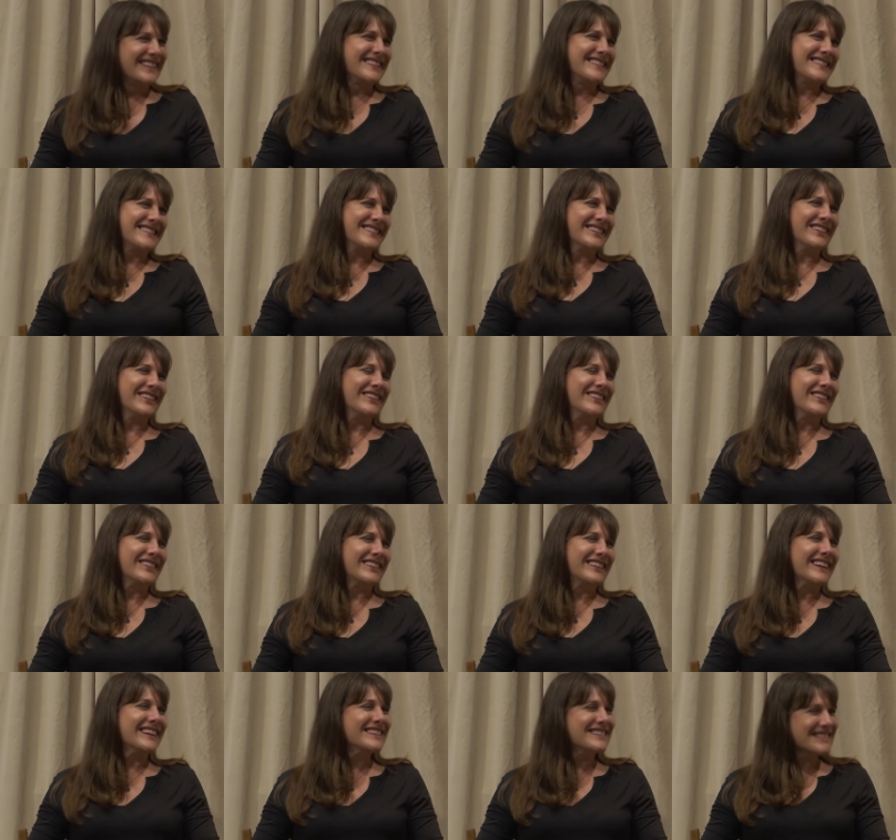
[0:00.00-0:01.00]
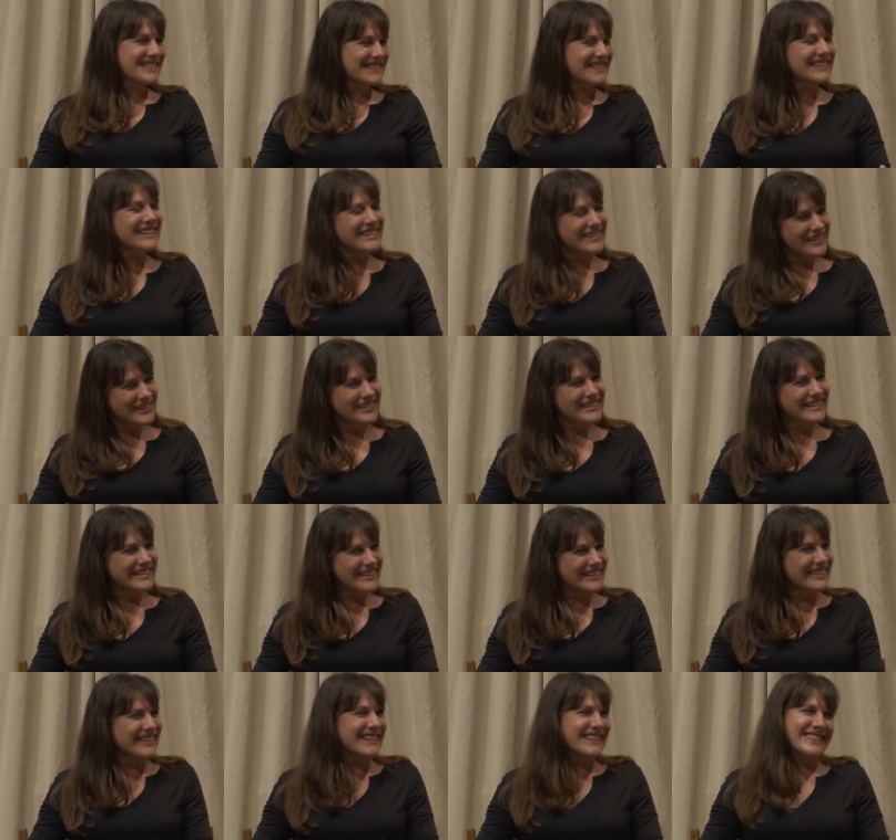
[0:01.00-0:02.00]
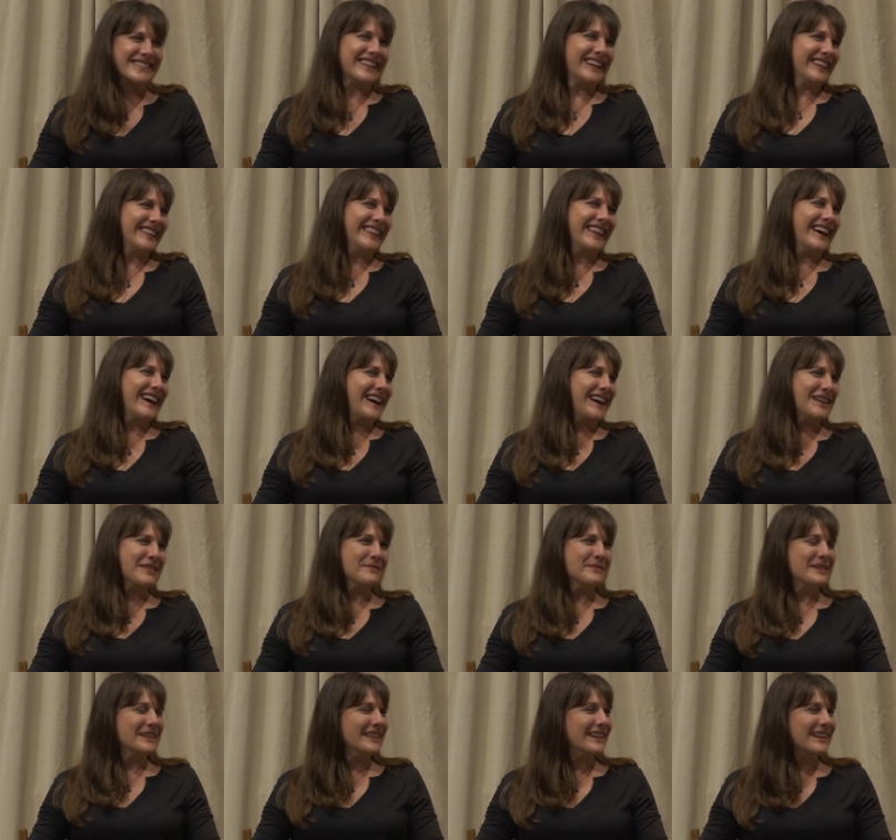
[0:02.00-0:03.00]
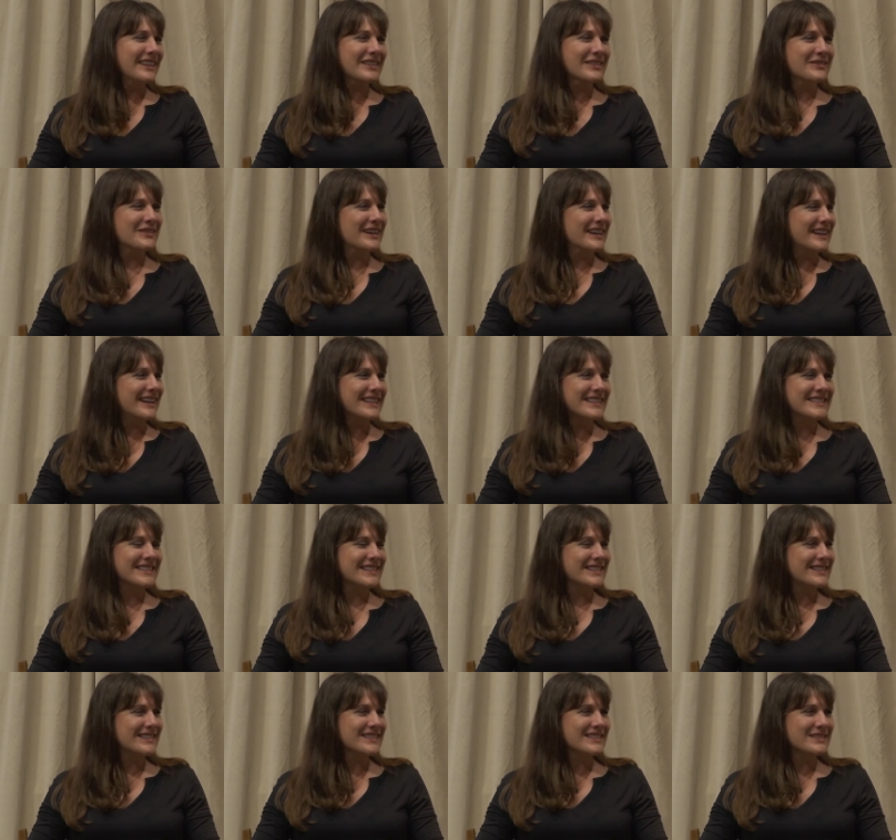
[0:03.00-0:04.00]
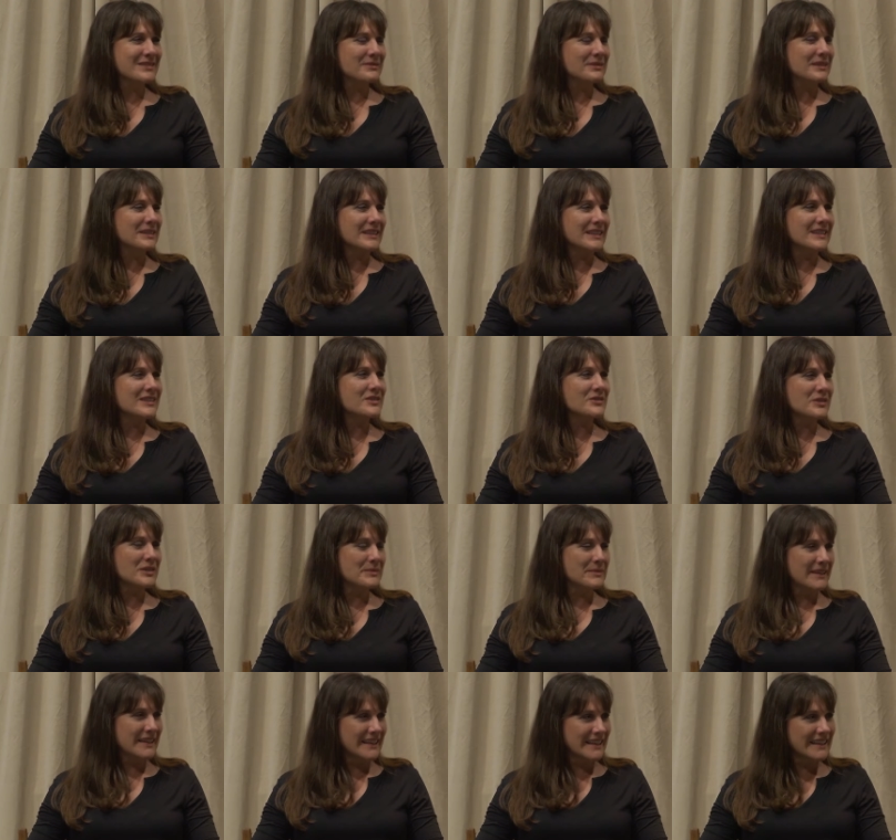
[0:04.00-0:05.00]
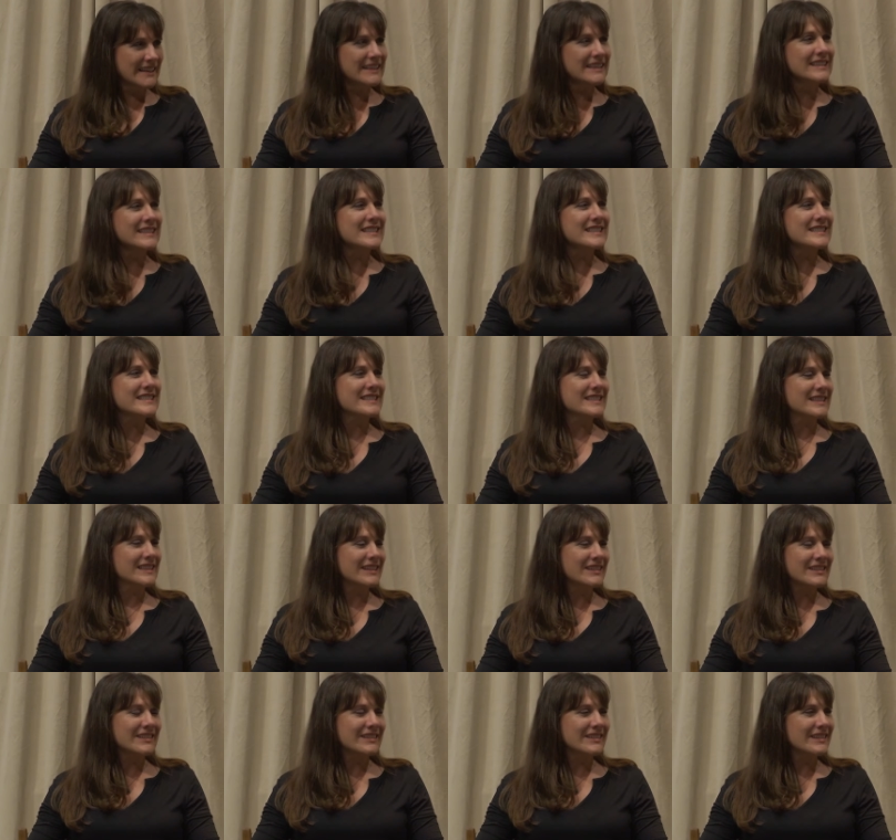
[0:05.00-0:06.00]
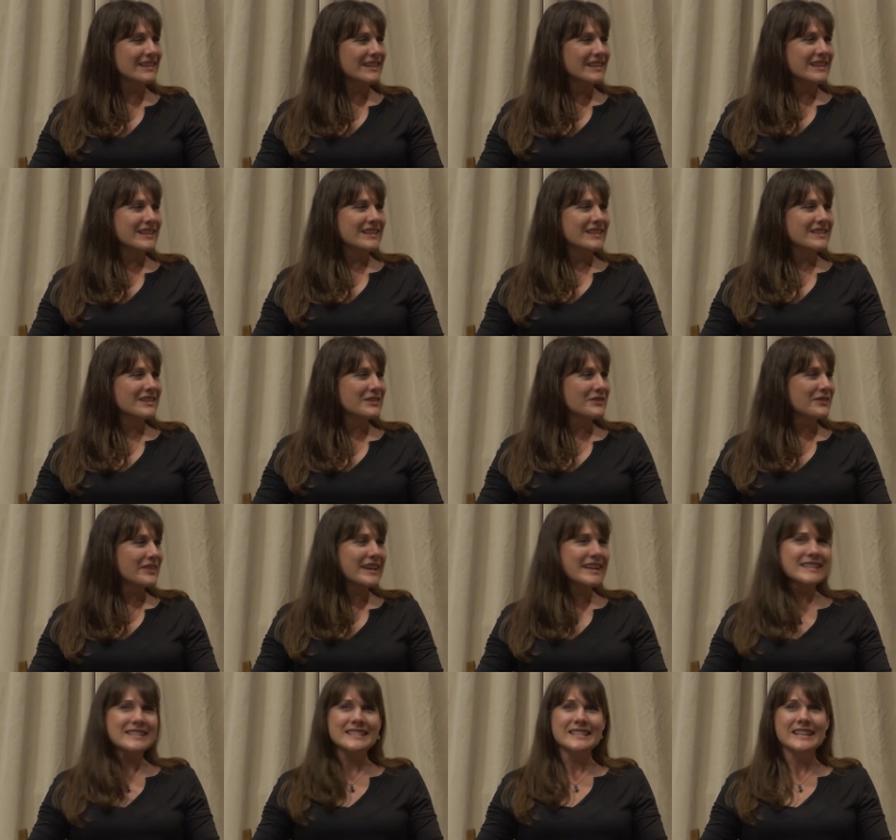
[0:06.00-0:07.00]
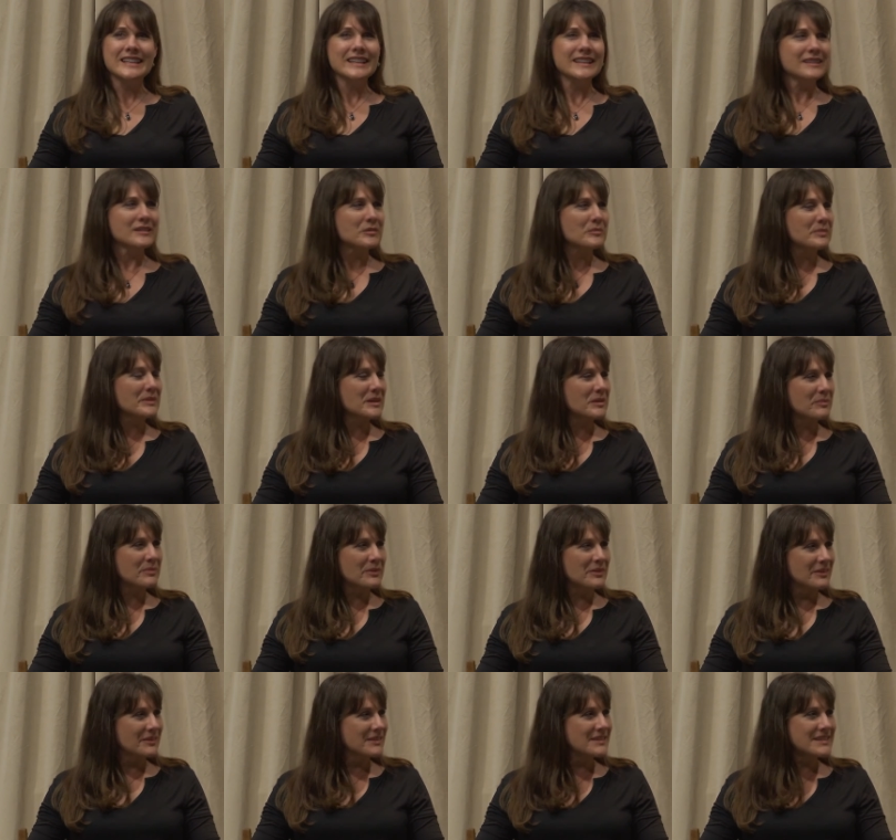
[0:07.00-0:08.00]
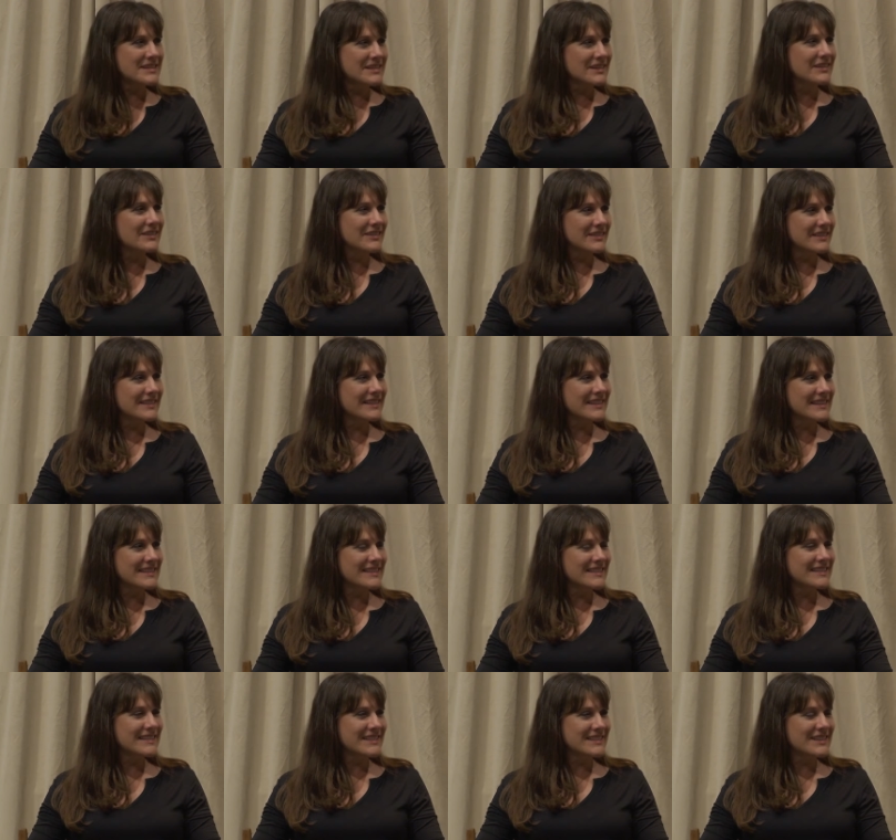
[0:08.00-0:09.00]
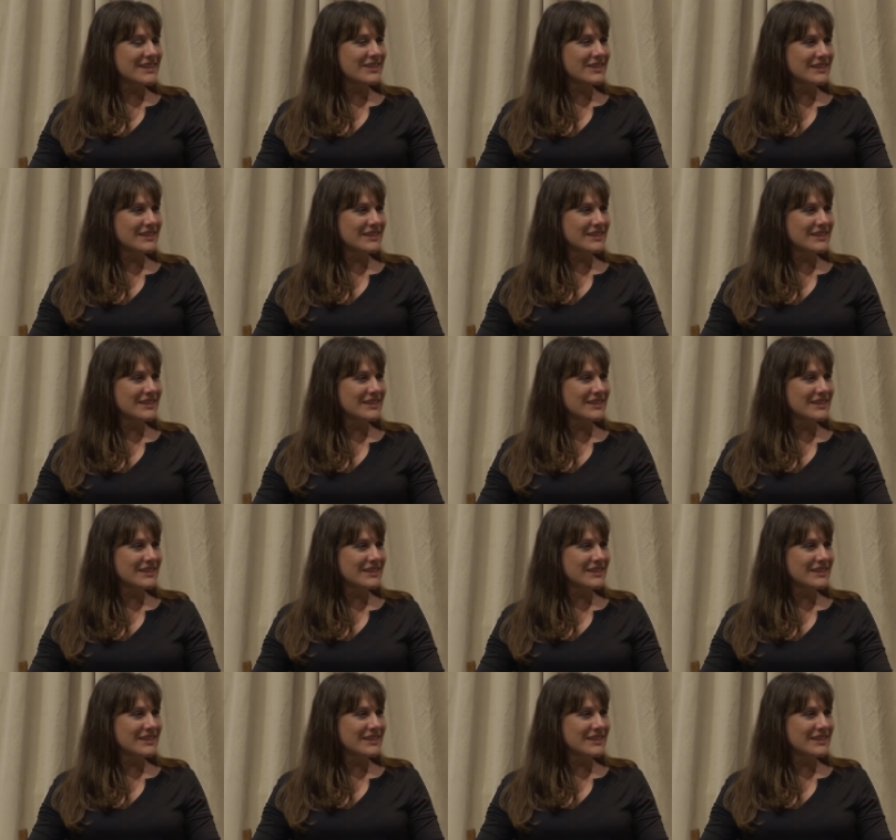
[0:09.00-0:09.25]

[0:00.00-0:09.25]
So, yeah, just, little things like that. But otherwise, I just really enjoy my kids, and they're fascinating little people, so it's all